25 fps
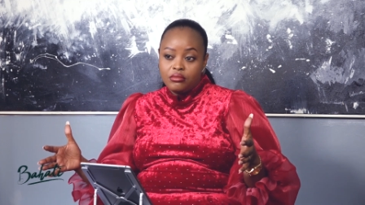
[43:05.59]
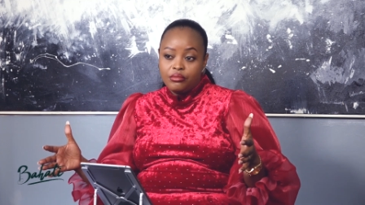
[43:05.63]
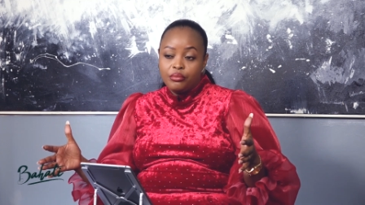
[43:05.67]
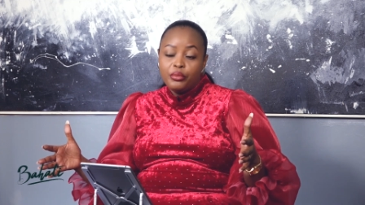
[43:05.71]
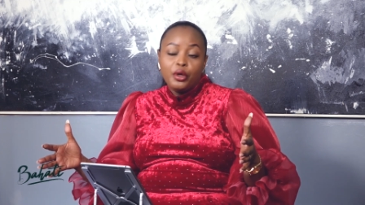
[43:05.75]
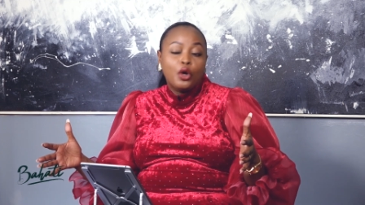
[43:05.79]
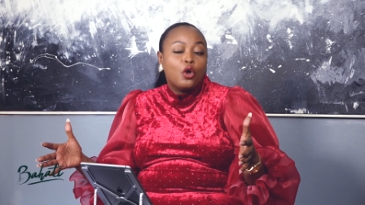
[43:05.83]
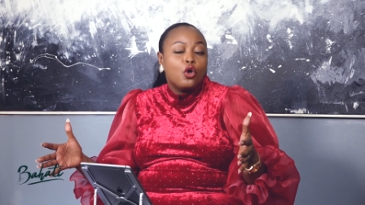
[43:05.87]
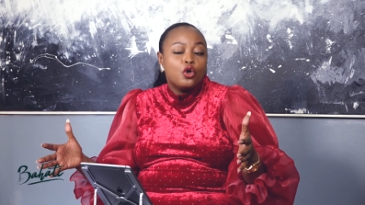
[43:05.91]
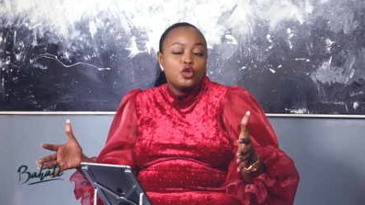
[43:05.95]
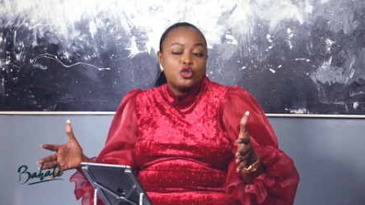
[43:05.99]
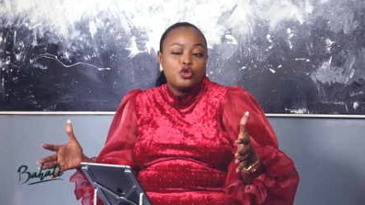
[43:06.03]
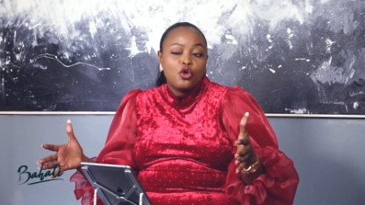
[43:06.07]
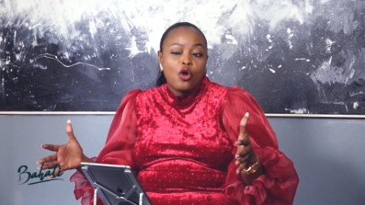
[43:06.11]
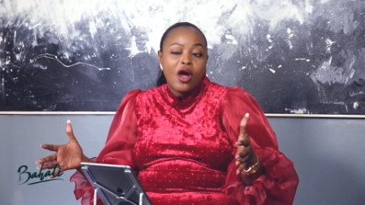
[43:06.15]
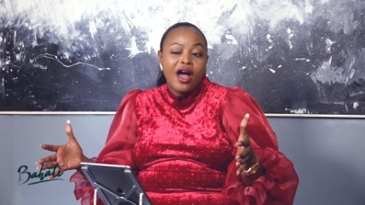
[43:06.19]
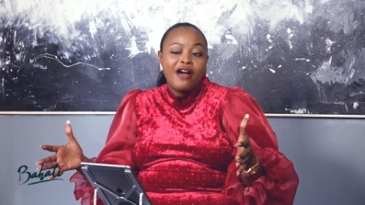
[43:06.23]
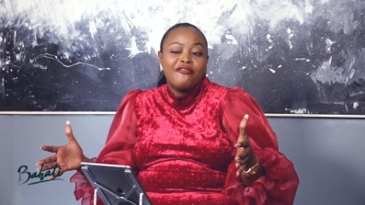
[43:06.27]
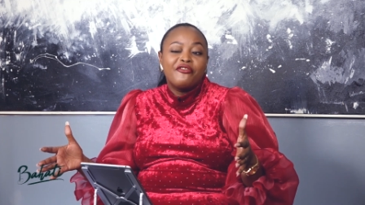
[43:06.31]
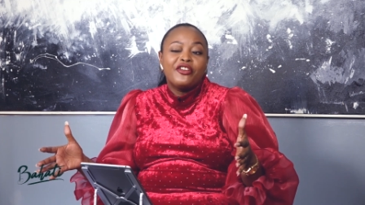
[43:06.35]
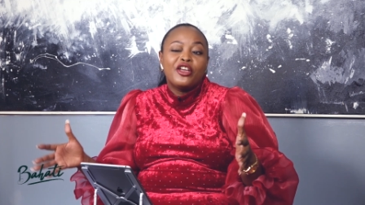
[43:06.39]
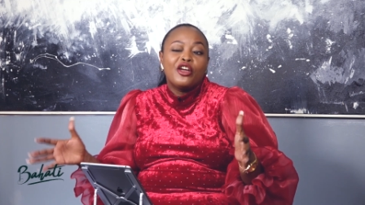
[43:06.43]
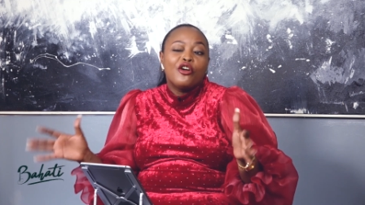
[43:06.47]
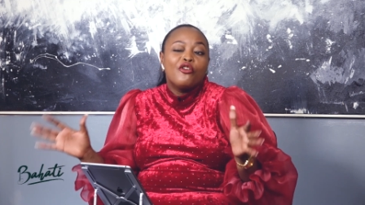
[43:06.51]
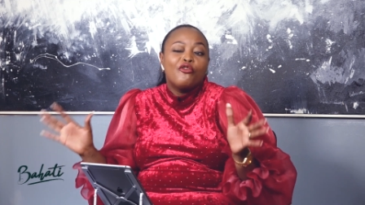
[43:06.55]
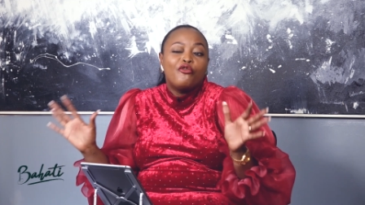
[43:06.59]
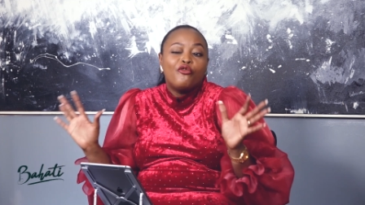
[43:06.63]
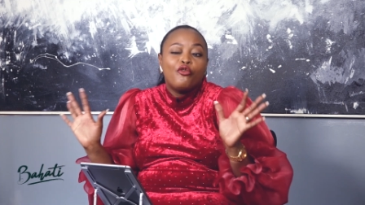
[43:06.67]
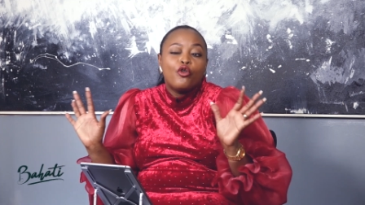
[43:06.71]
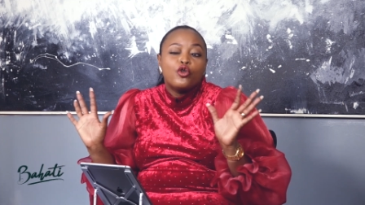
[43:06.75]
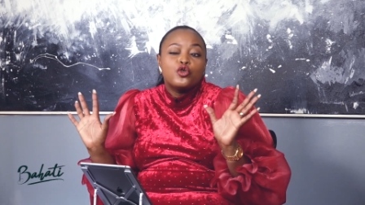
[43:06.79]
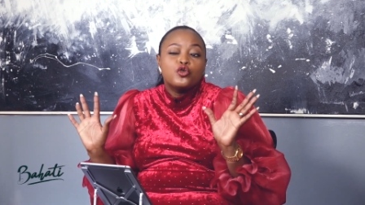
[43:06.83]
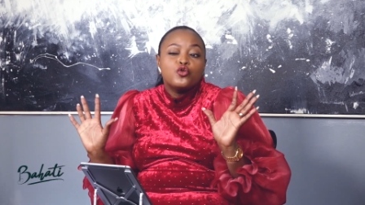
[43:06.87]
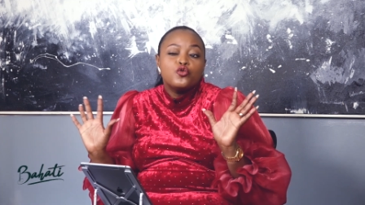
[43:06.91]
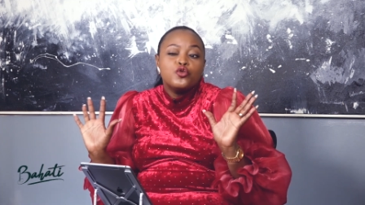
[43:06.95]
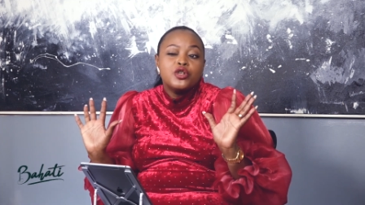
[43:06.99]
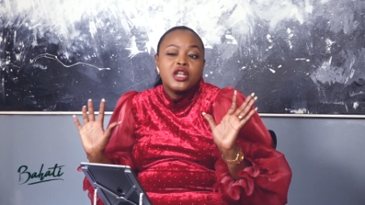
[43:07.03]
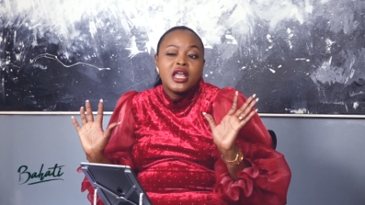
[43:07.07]
because you're having
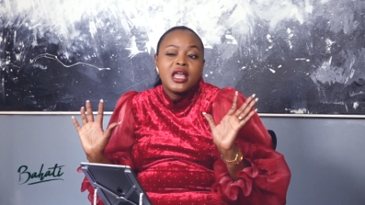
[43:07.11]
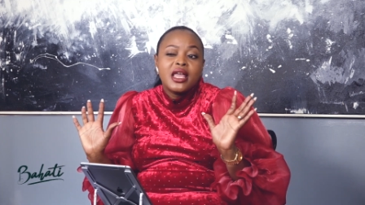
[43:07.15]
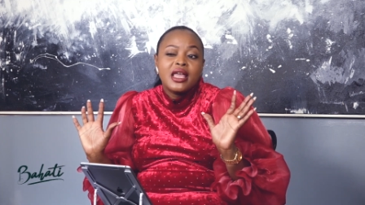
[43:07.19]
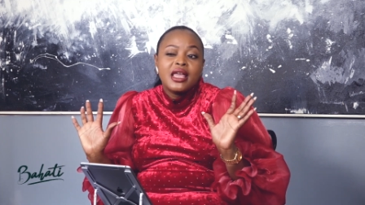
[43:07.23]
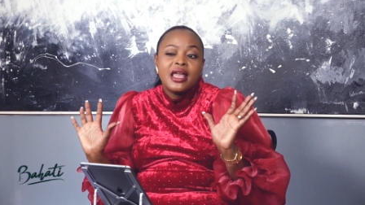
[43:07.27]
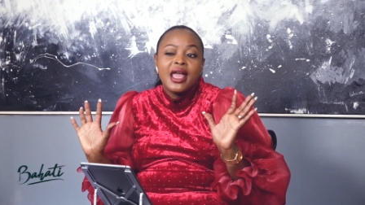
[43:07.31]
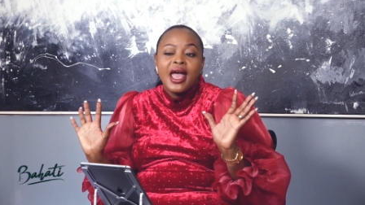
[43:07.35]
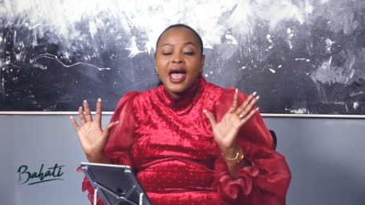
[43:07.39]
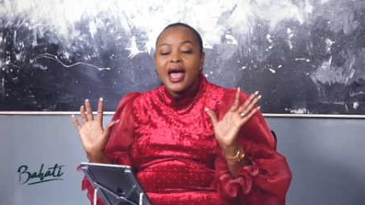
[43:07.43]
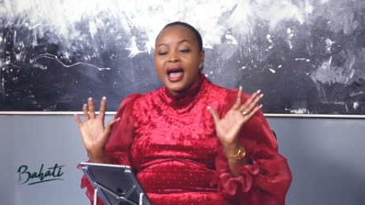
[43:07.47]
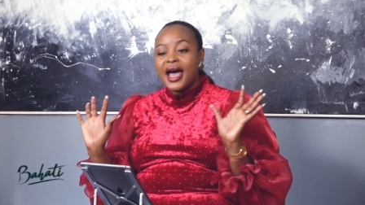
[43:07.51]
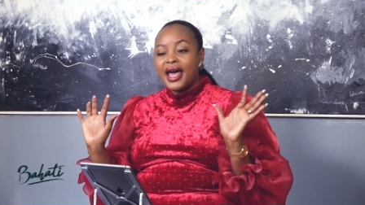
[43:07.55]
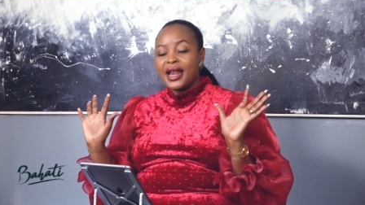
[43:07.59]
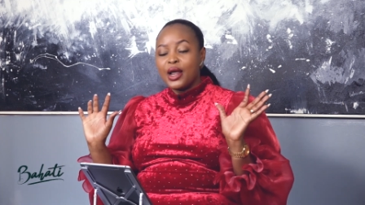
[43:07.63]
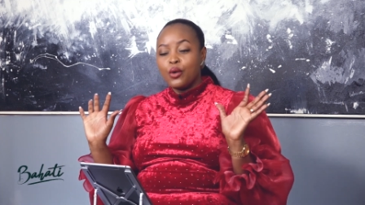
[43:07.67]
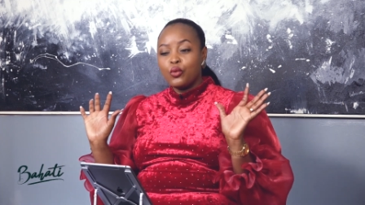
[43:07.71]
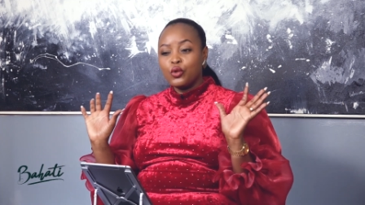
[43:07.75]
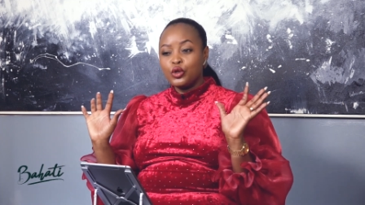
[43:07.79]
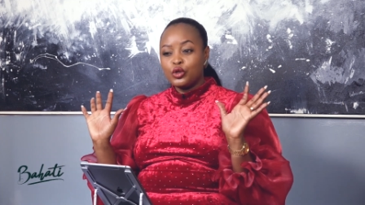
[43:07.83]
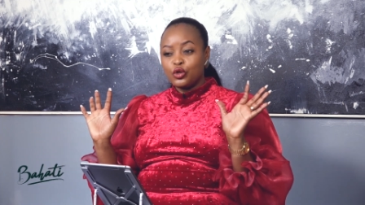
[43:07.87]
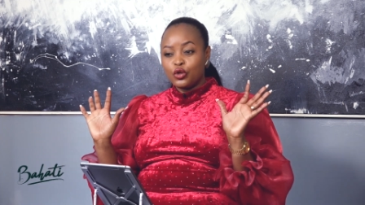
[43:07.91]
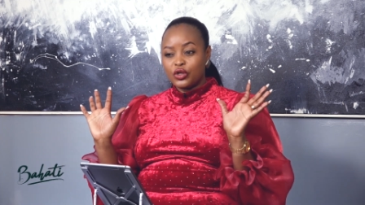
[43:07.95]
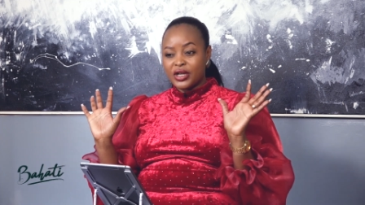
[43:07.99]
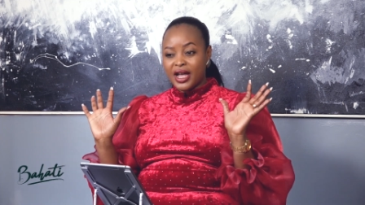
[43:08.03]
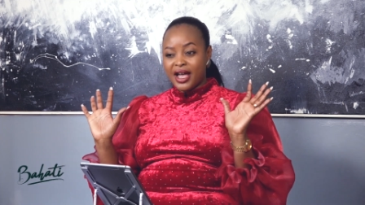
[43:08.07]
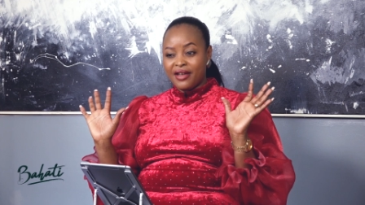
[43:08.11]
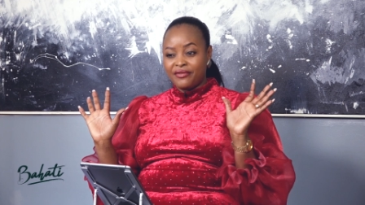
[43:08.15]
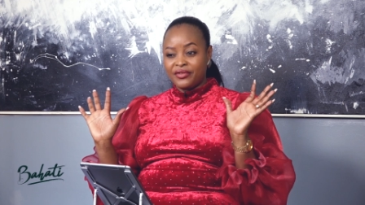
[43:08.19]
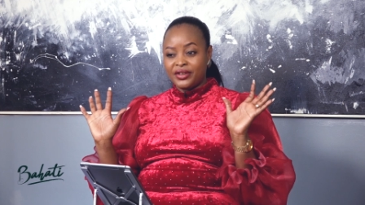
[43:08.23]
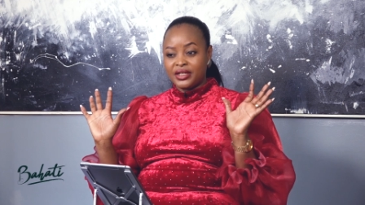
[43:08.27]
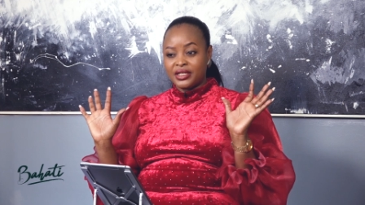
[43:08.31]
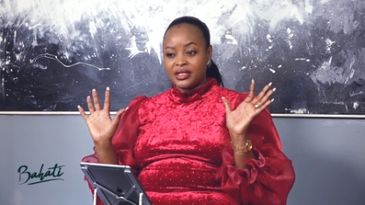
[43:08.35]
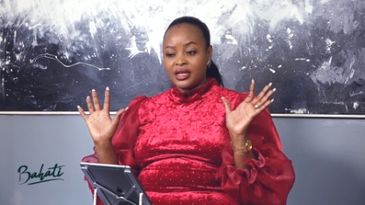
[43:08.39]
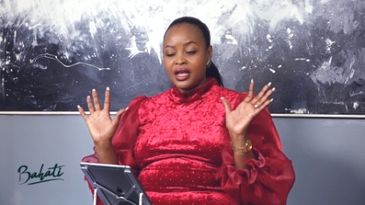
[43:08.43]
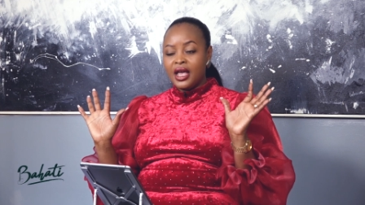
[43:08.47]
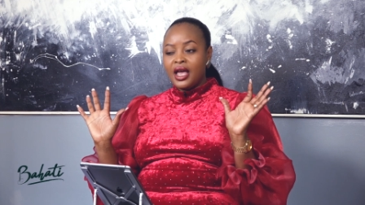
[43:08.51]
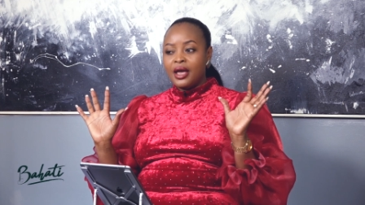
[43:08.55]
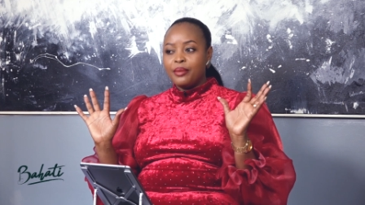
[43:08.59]
for today, and I will not have
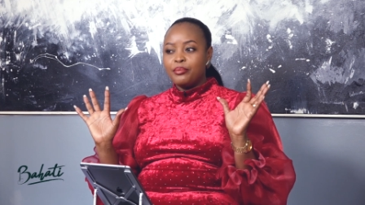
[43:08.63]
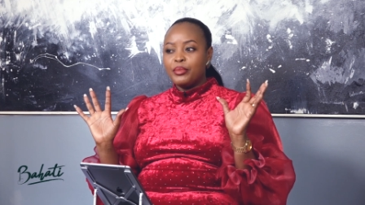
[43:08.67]
it